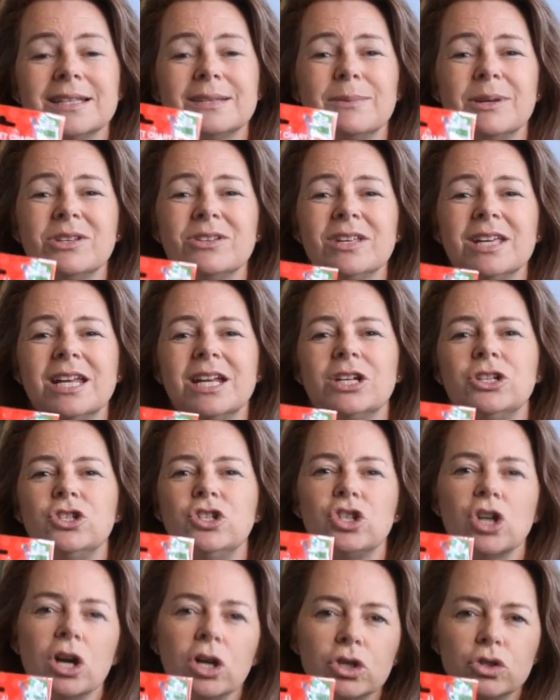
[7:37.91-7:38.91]
especially in a
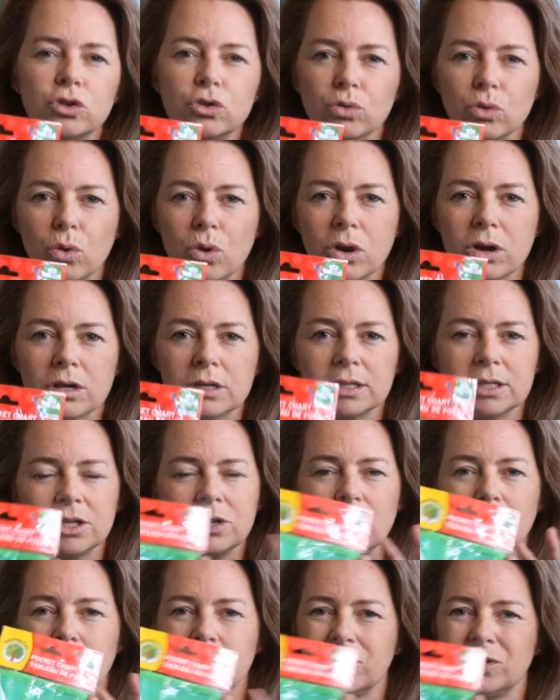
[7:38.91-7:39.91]
junk drawer, so you
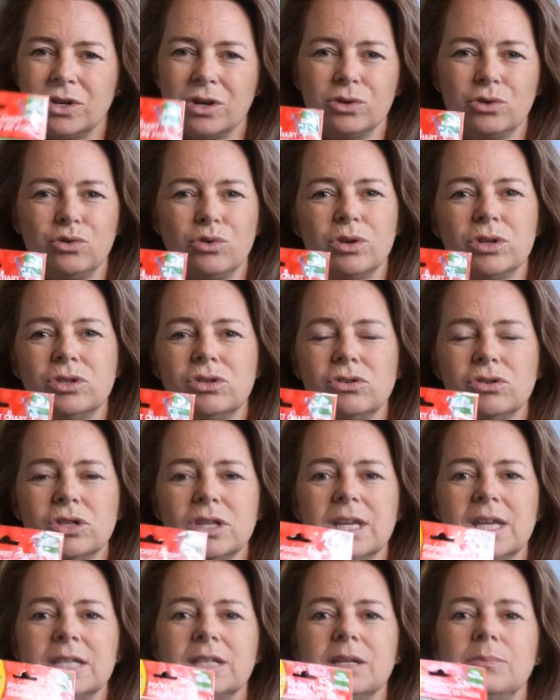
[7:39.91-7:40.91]
know what junk drawers
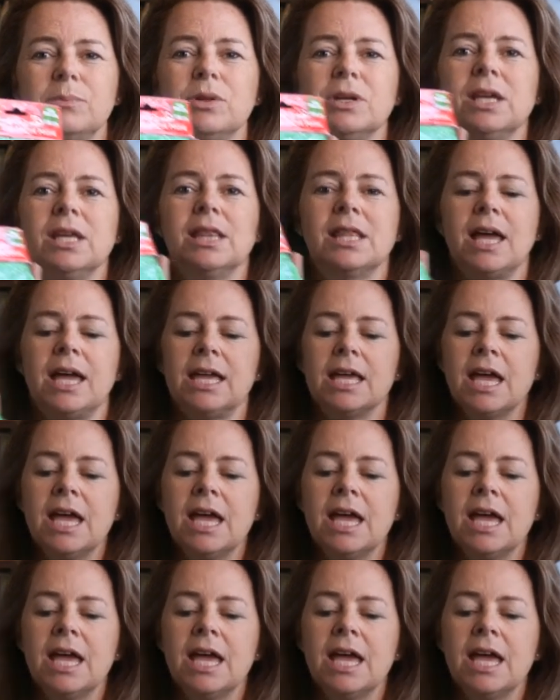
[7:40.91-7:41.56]
usually end up looking like,